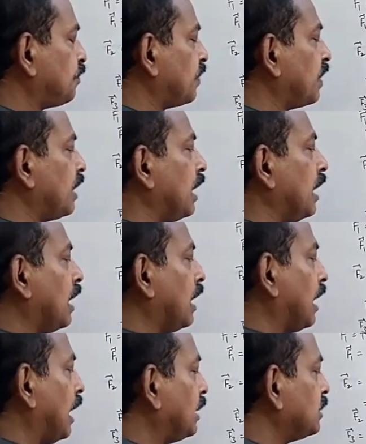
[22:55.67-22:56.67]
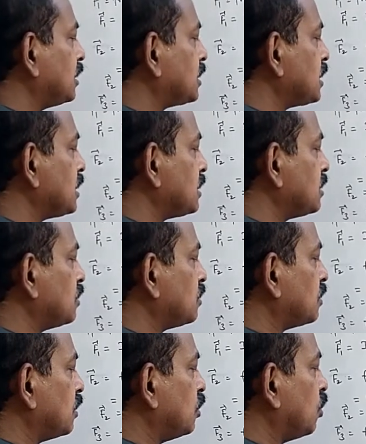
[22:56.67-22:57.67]
and this is your
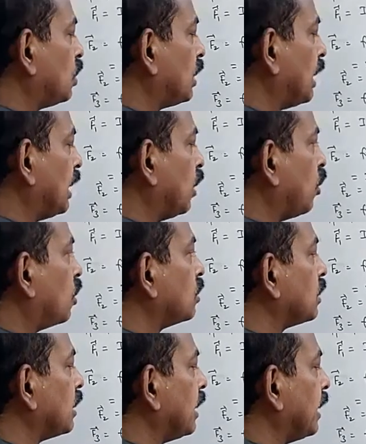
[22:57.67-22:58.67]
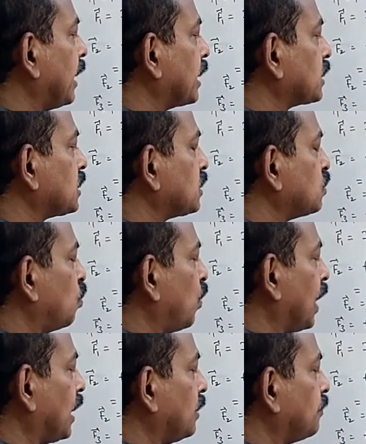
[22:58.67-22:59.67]
along XY.
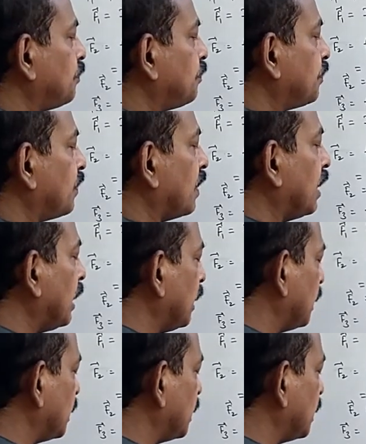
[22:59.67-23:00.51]
Remember,